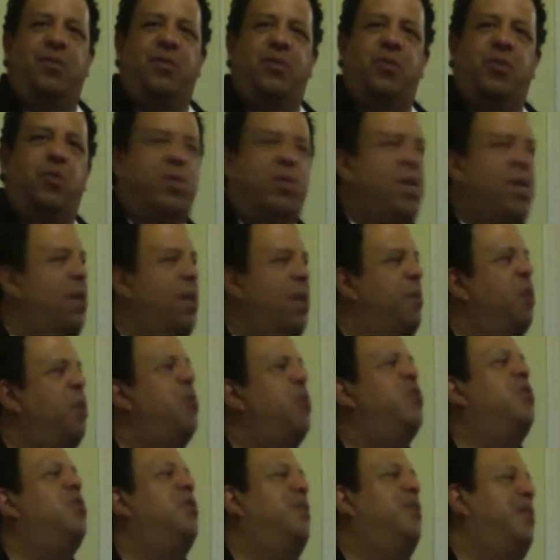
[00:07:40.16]
So tell me
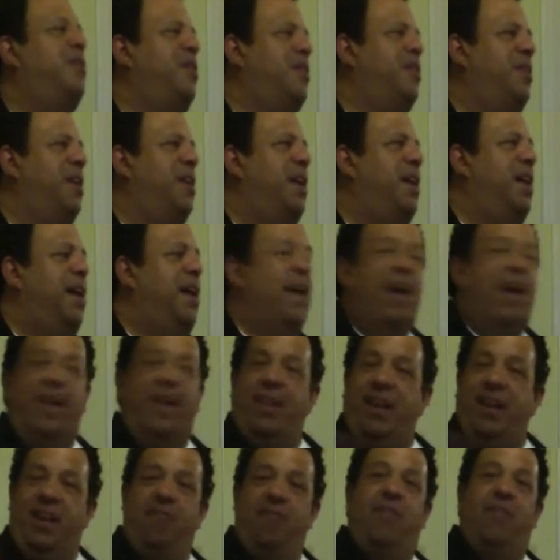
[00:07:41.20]
what you learned, and
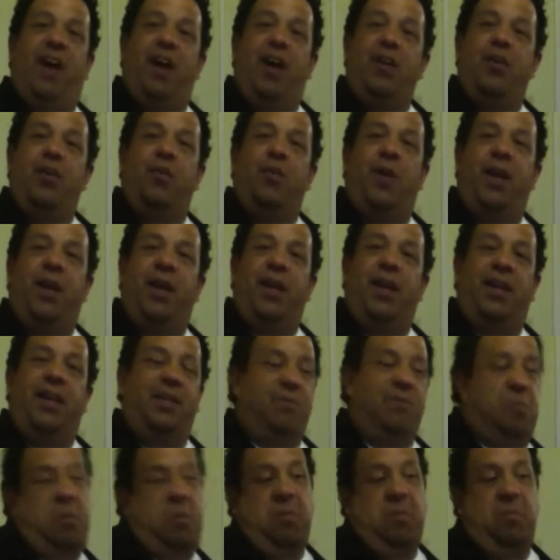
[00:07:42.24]
then evaluate it.
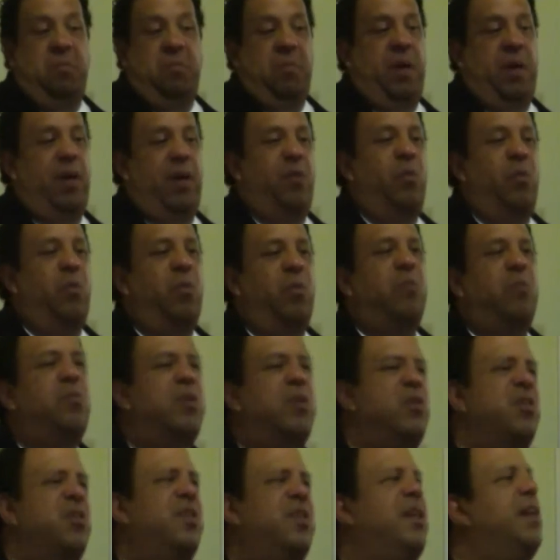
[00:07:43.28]
What
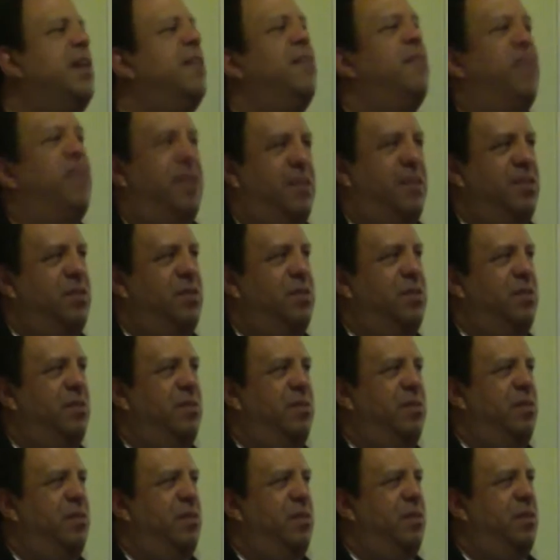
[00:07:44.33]
do you think of this?
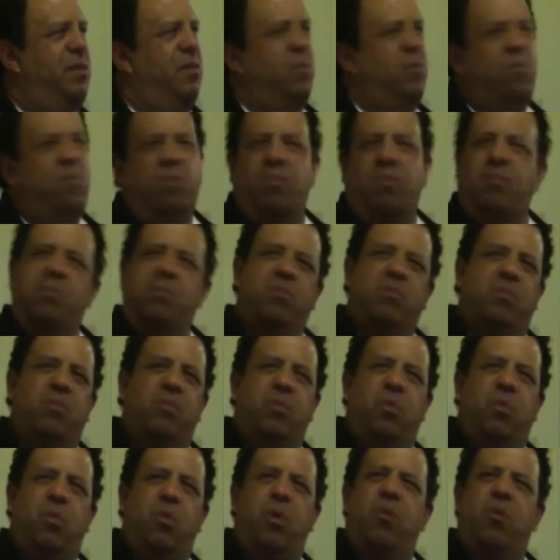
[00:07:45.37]

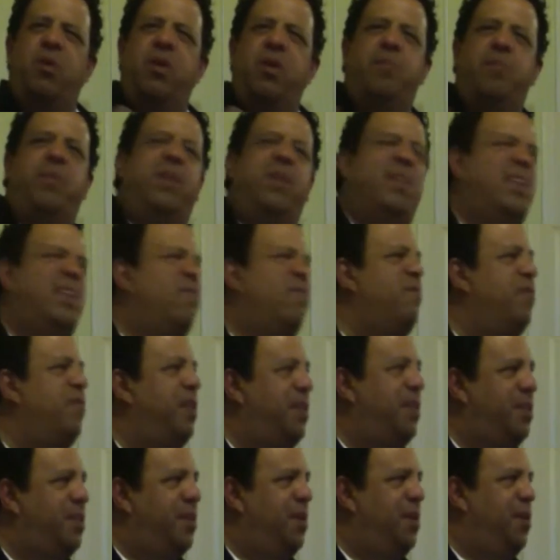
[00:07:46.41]
What could have been different?
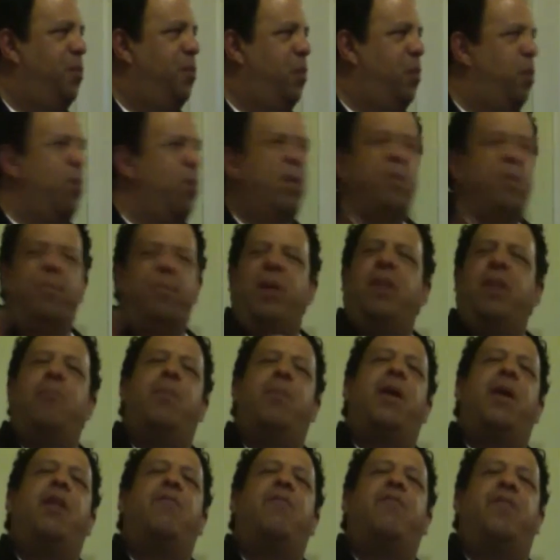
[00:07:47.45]
What would have made it
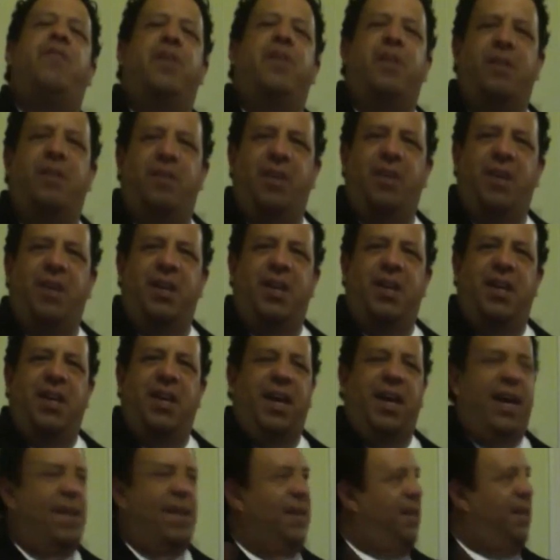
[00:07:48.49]
better for you?
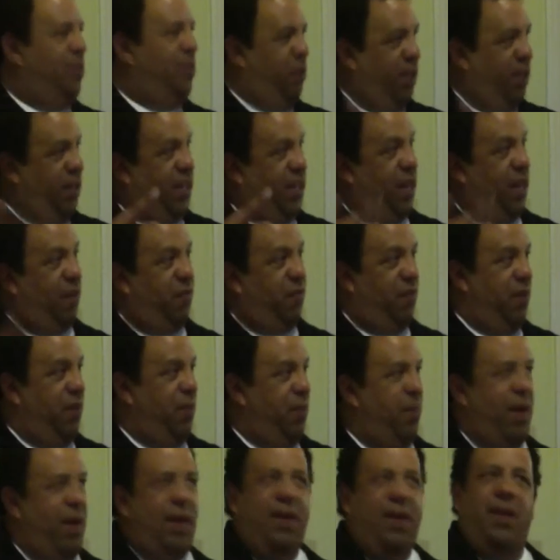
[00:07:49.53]
And then you get that
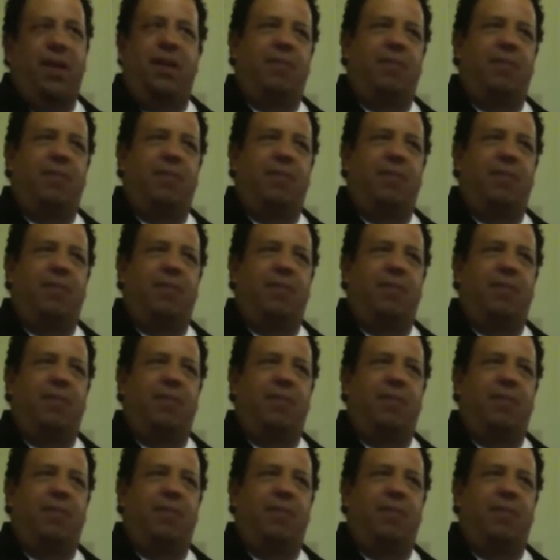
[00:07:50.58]
feedback,